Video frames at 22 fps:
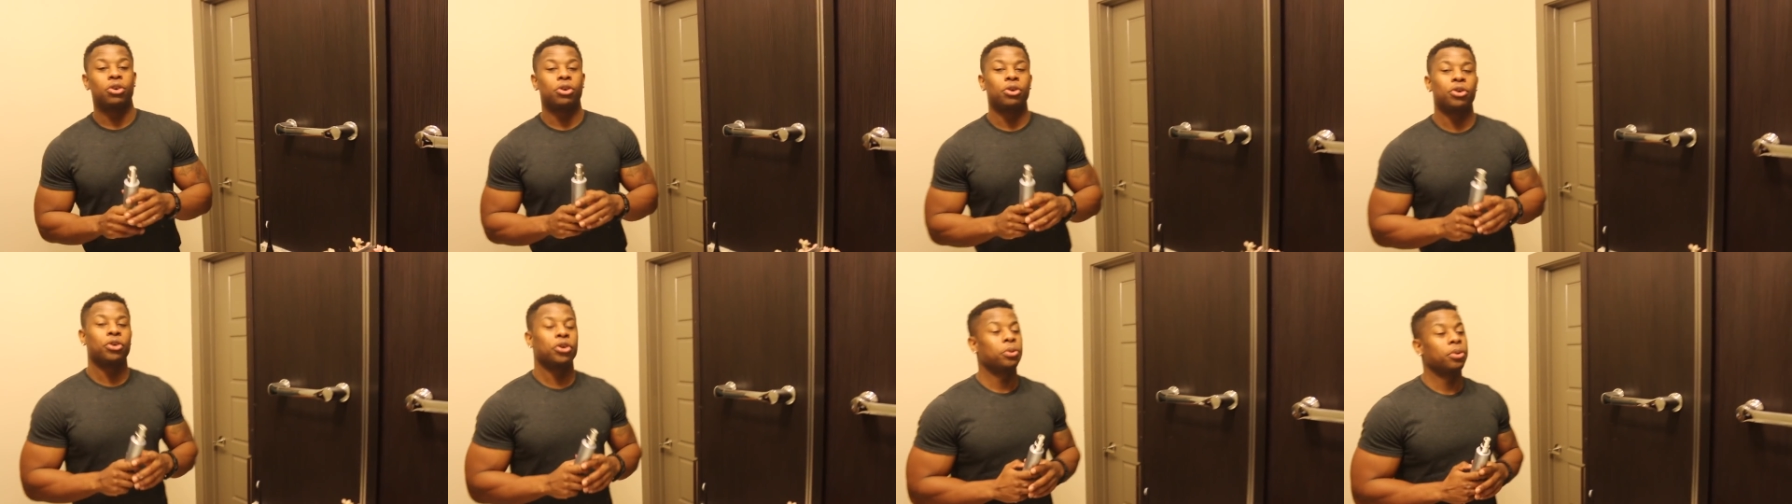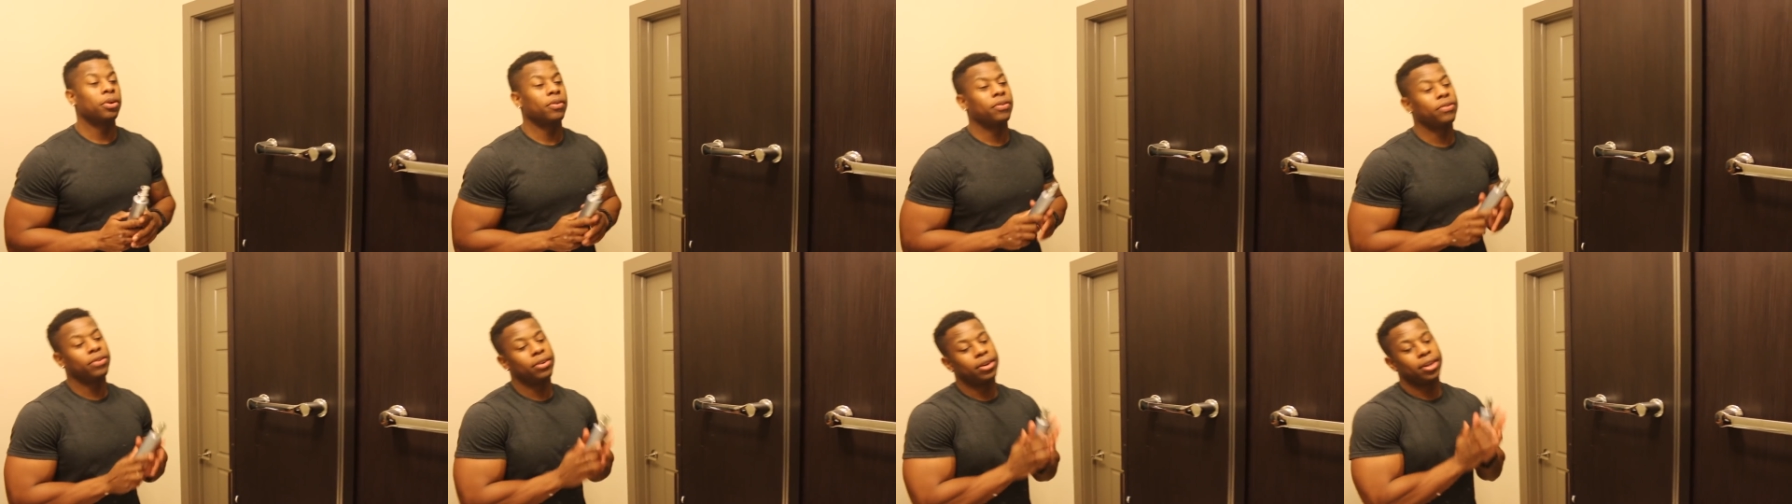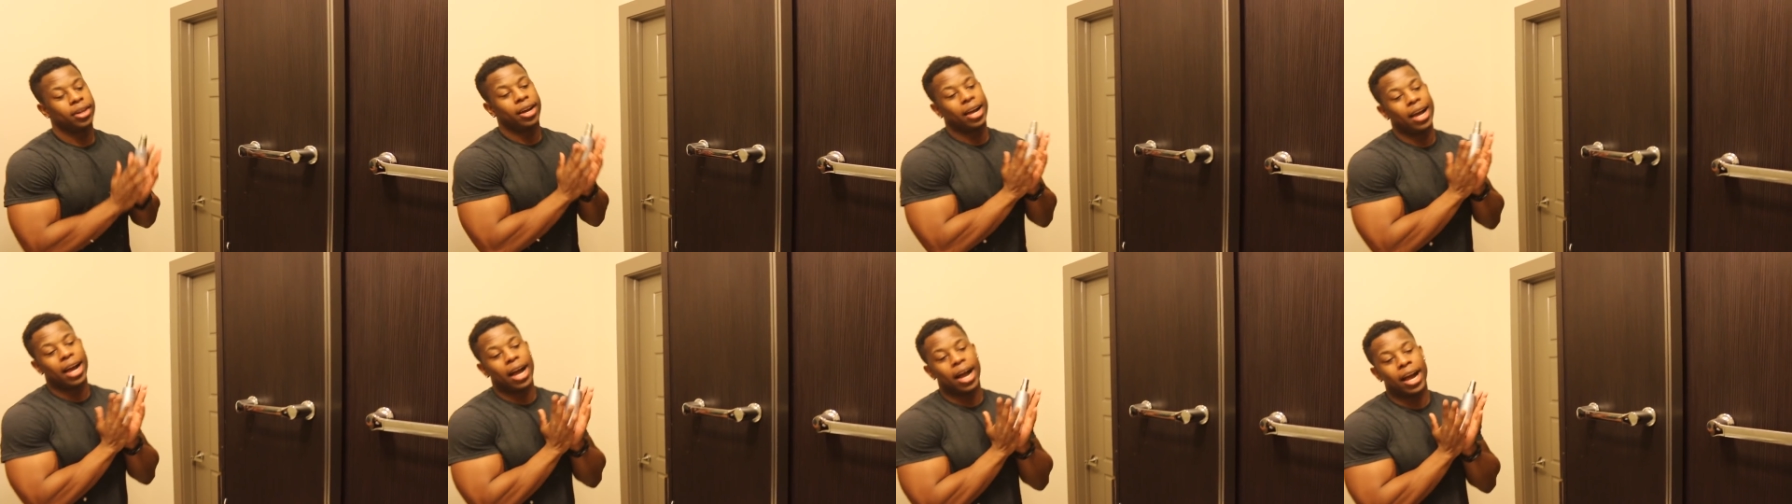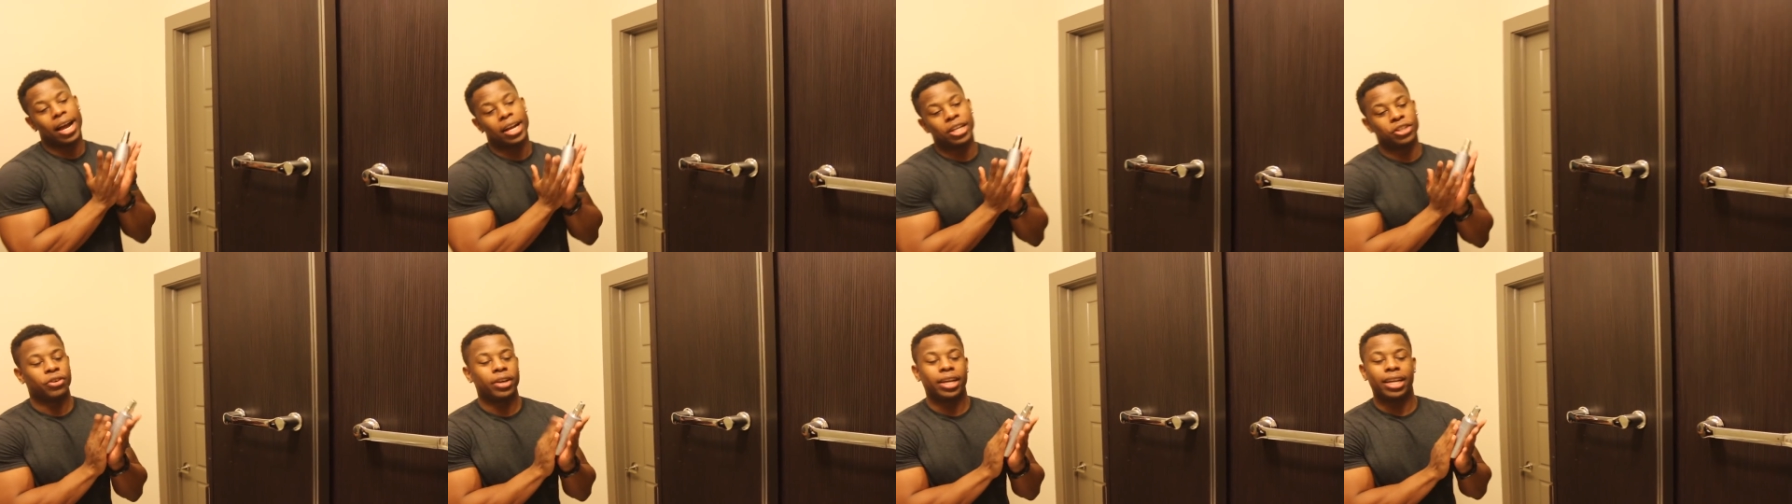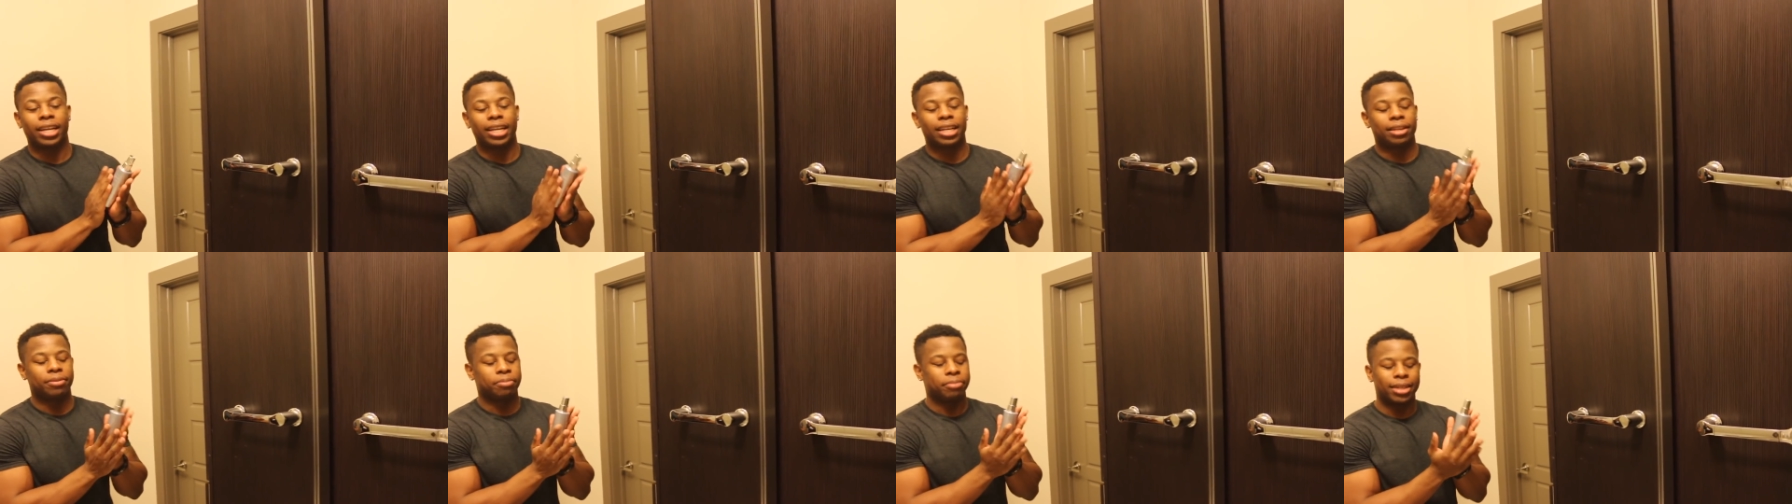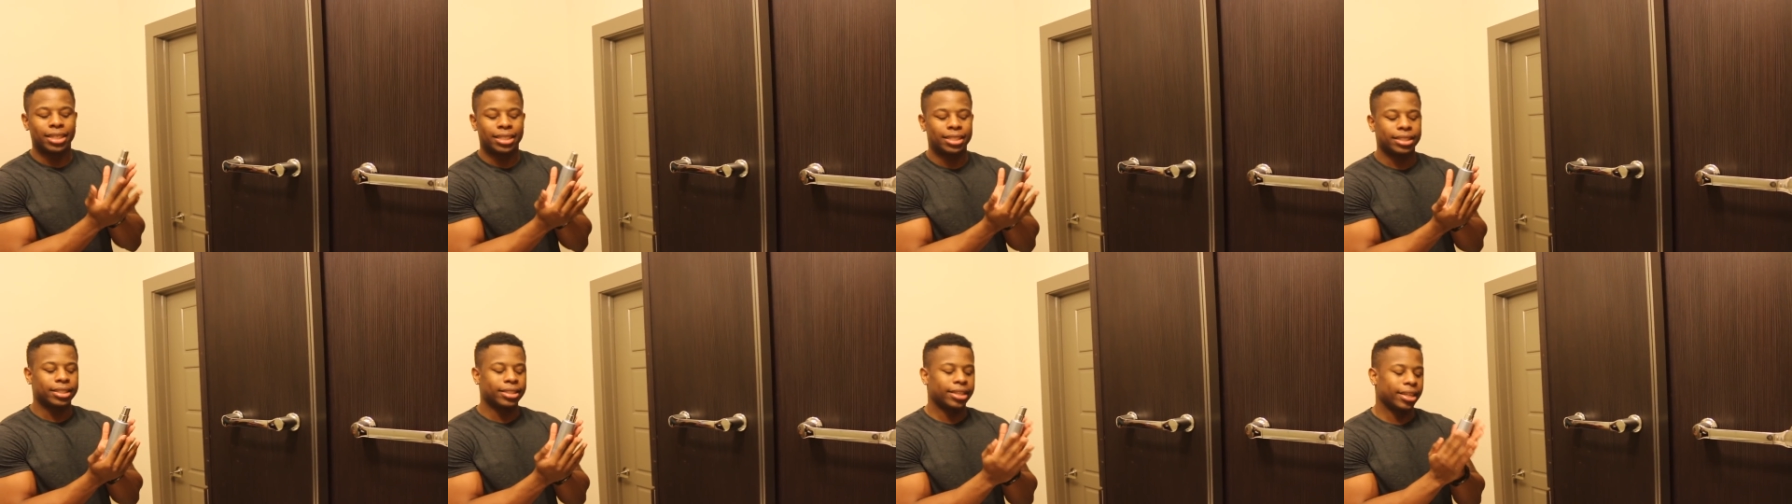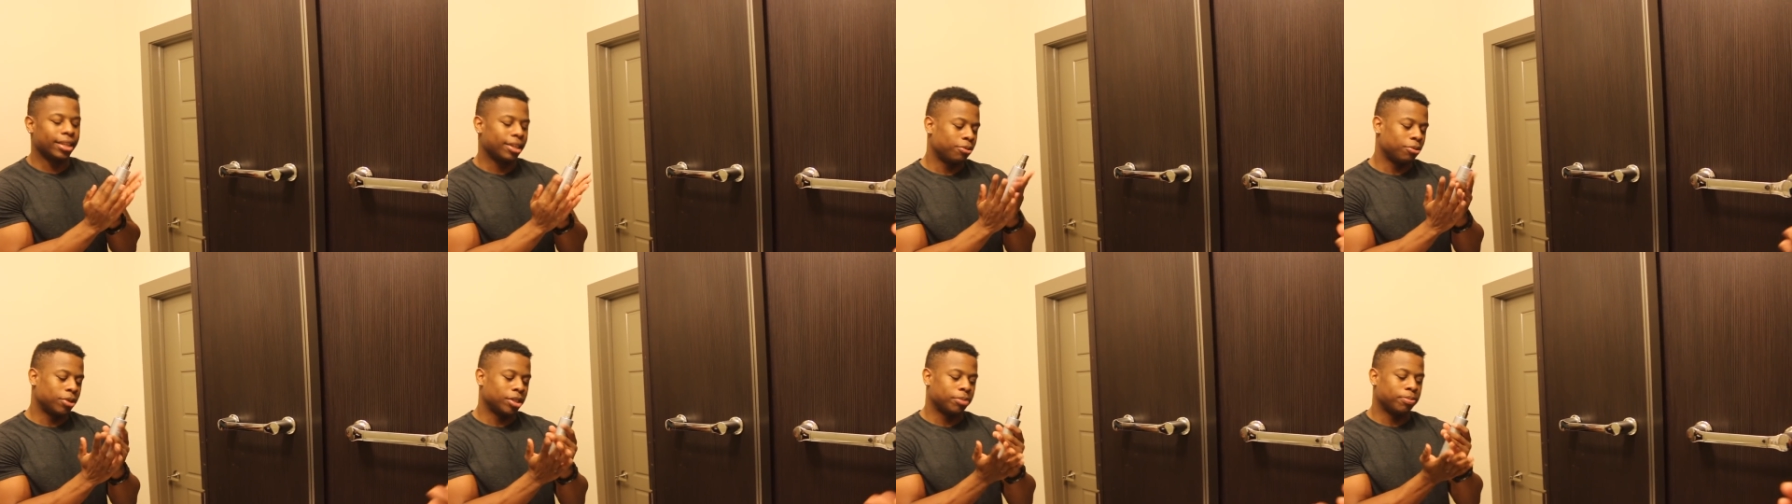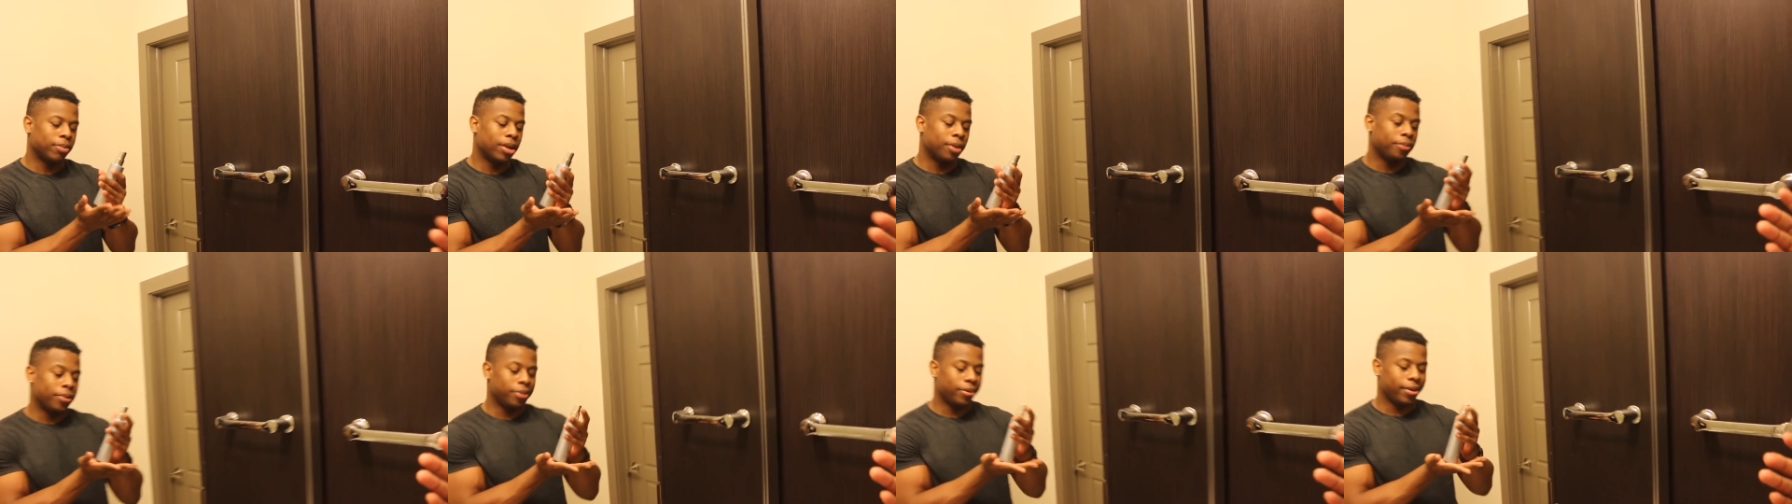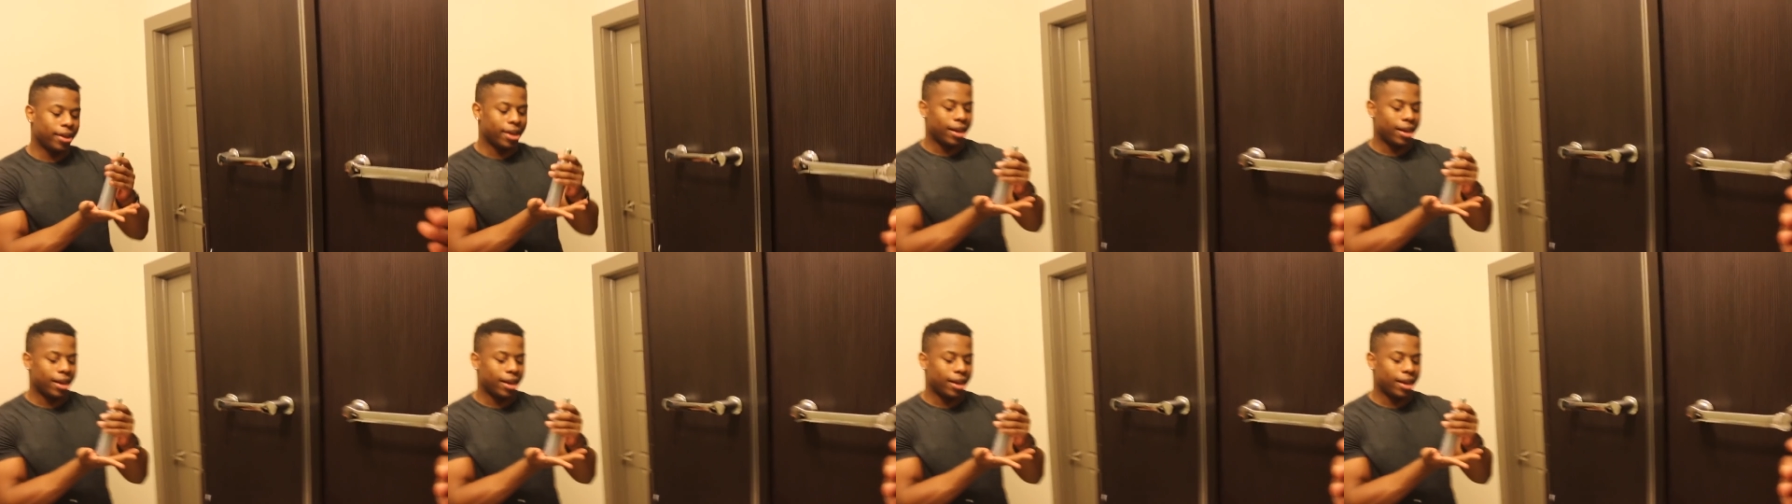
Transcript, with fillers: or with hydrating mist, with my baby